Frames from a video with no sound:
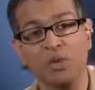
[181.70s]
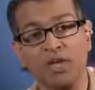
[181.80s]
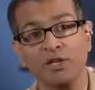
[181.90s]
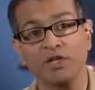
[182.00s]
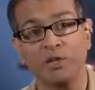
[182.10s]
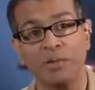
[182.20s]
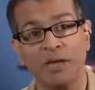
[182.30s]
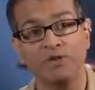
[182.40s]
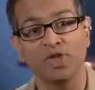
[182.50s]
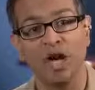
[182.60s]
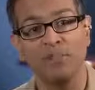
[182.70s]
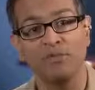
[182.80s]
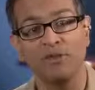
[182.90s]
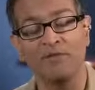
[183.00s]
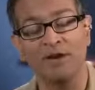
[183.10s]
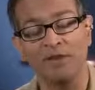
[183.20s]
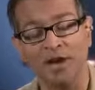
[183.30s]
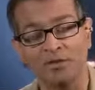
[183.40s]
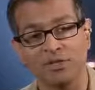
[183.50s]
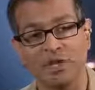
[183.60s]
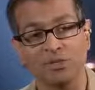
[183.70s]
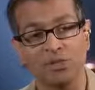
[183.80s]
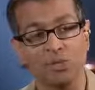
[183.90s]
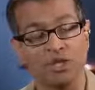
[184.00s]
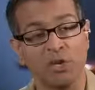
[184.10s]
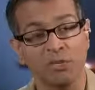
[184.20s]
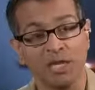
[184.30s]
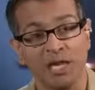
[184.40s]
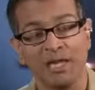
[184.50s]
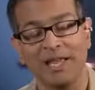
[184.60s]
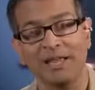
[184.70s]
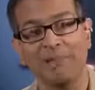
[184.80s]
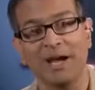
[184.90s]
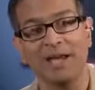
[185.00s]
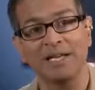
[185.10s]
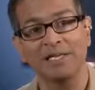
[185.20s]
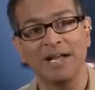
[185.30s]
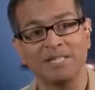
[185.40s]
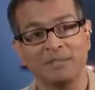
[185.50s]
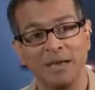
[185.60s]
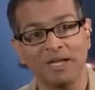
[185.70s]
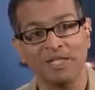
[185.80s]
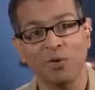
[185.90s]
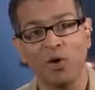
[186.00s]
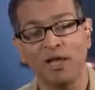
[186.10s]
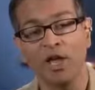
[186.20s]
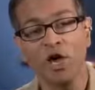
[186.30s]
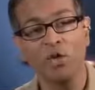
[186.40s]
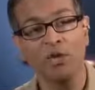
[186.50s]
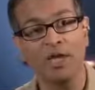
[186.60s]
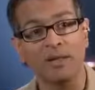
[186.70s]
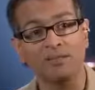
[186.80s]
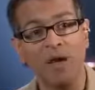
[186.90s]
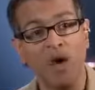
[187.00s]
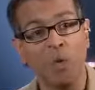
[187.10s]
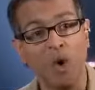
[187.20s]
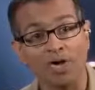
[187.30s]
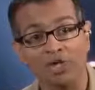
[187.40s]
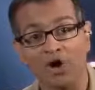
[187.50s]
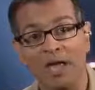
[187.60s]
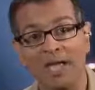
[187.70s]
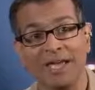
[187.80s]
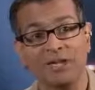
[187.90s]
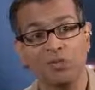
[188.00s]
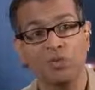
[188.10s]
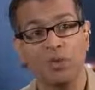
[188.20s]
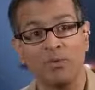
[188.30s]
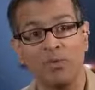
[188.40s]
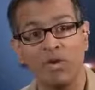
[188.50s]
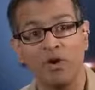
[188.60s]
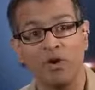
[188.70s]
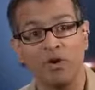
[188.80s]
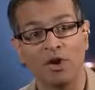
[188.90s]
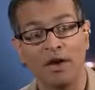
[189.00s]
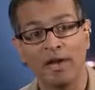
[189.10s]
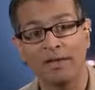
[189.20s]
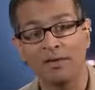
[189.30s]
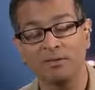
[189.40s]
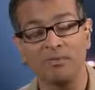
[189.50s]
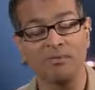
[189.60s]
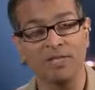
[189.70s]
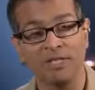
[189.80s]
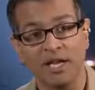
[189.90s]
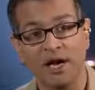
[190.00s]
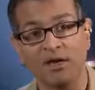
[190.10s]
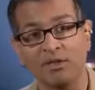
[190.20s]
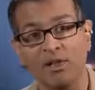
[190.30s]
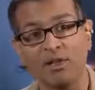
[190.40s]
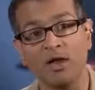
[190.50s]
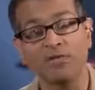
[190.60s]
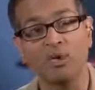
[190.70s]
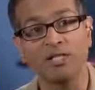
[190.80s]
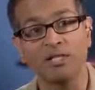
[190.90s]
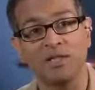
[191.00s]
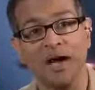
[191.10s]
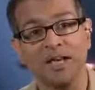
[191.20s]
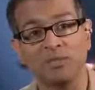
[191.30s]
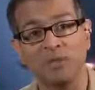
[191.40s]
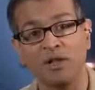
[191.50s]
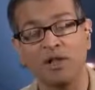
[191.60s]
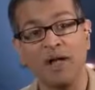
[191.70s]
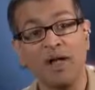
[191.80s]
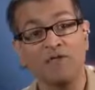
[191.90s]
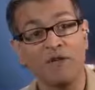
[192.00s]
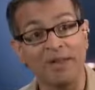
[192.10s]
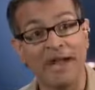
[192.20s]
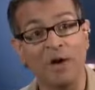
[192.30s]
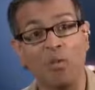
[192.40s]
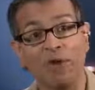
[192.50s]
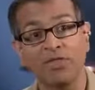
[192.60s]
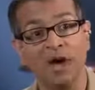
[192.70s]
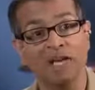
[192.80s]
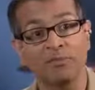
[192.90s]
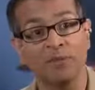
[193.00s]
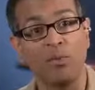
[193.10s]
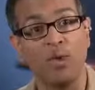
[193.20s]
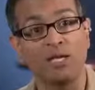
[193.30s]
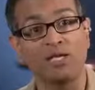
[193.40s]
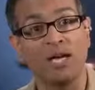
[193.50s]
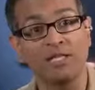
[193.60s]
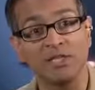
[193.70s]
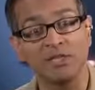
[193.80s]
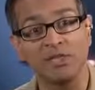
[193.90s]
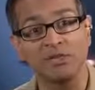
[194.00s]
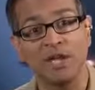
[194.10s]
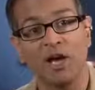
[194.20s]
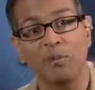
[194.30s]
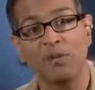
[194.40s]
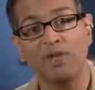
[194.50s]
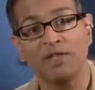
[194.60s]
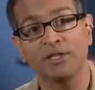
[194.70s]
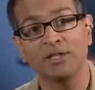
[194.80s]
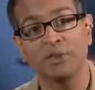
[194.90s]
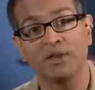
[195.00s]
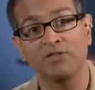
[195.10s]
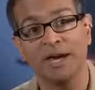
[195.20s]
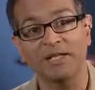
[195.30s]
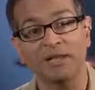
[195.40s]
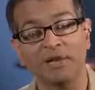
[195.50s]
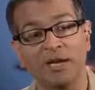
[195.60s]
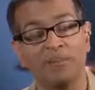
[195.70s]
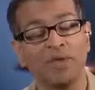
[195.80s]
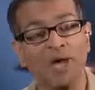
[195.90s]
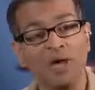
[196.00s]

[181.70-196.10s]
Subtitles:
we can do a better job of, if our doctor tells us we don't need an antibiotic, not demanding one. We can wash our hands when we are visiting our loved ones in the hospital, find out what the hospital wants us to do to help prevent the spread of bacteria.